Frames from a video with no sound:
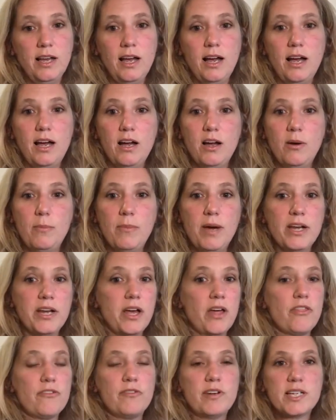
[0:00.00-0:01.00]

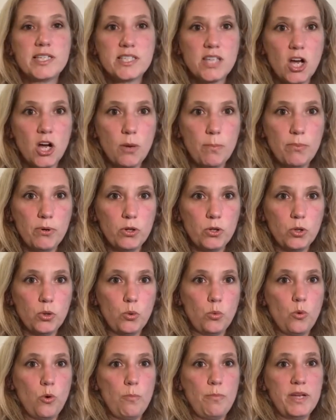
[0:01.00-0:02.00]
Another example
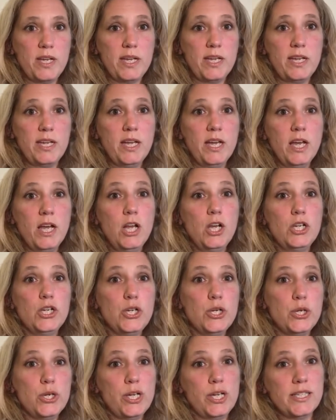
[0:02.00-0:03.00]
would be
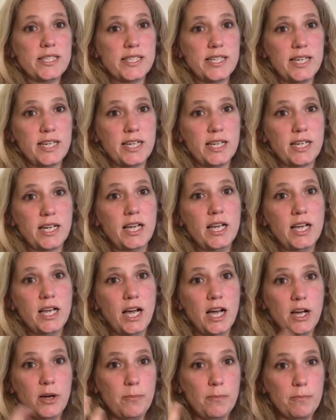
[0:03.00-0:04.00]
using
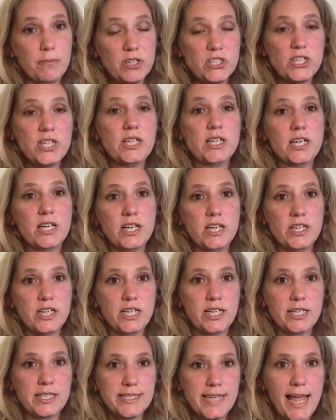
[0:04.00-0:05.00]
machine
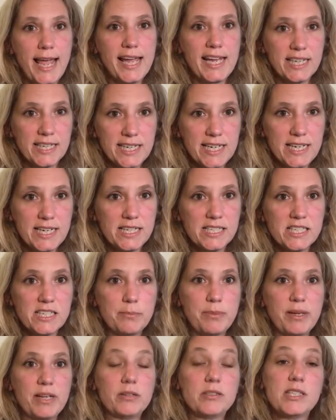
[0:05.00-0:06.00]
learning techniques to
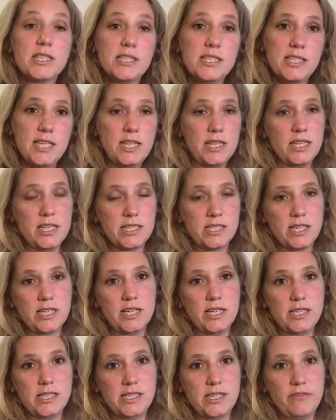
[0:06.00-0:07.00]
be able to
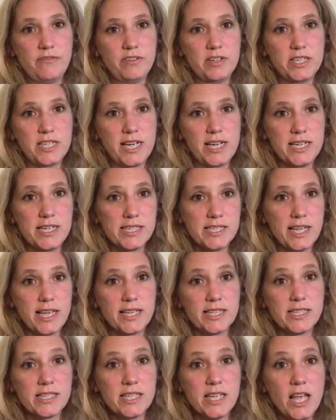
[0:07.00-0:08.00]
synthesize different data
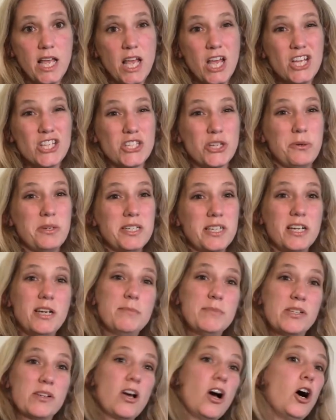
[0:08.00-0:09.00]
sets. So in
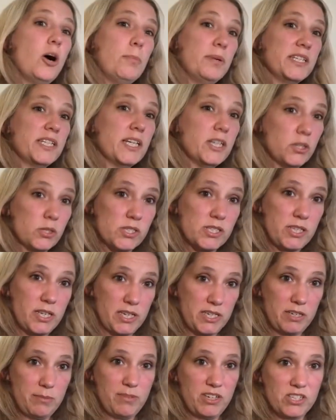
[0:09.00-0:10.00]
terms of carbon
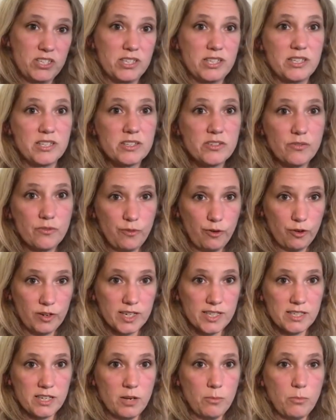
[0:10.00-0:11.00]
dioxide emissions, for
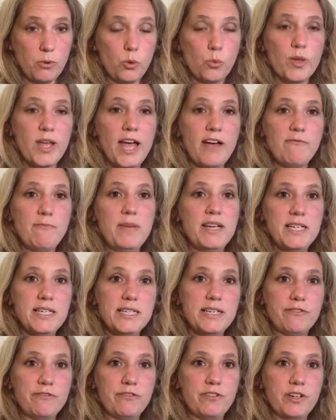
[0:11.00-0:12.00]
example, we have many
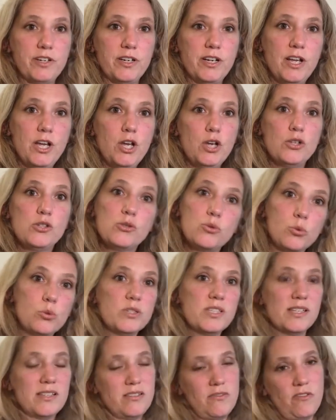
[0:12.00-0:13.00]
different
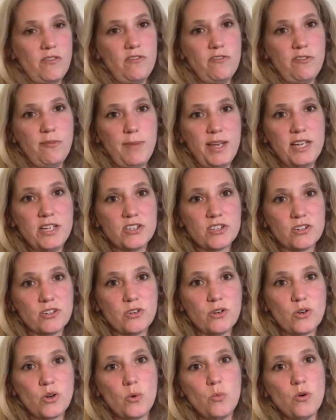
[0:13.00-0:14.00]
sources of
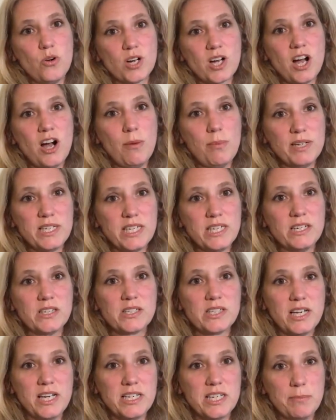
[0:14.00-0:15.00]
information on what carbon
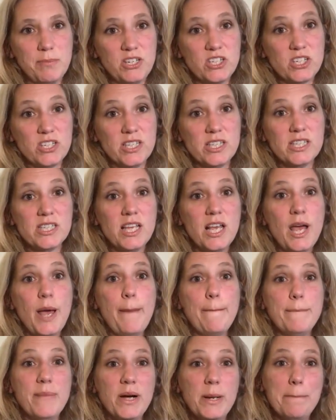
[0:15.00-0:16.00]
dioxide emissions
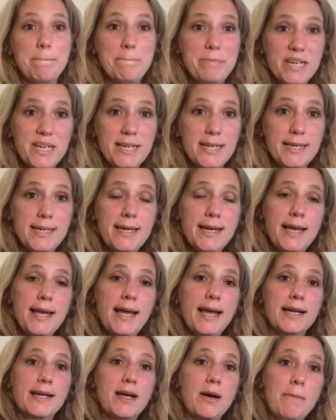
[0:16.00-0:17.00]
might be,
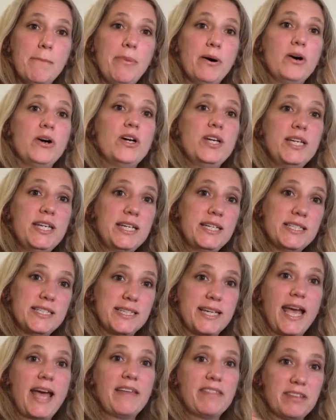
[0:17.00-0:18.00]
combining
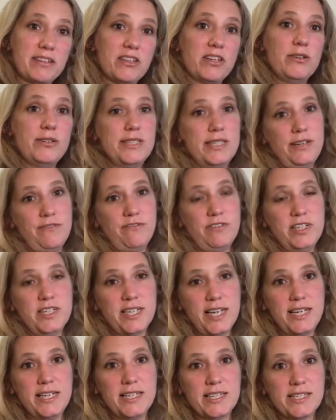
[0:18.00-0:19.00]
together those different
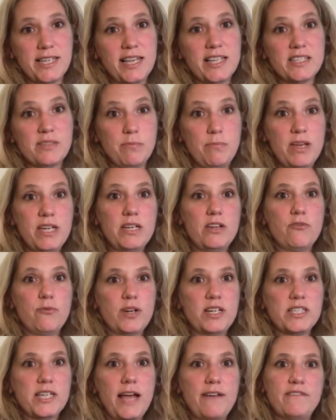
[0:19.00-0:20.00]
data sets, many of
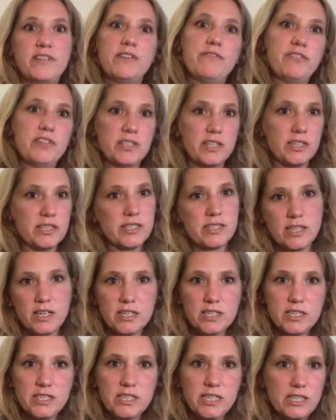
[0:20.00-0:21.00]
which have different
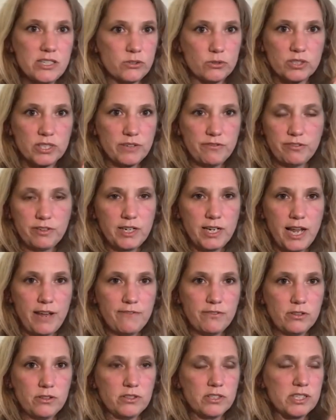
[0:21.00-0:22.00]
uncertainties or different
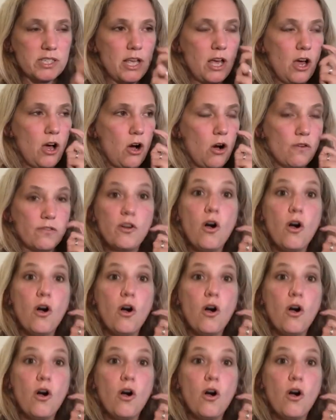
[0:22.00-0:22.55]
levels of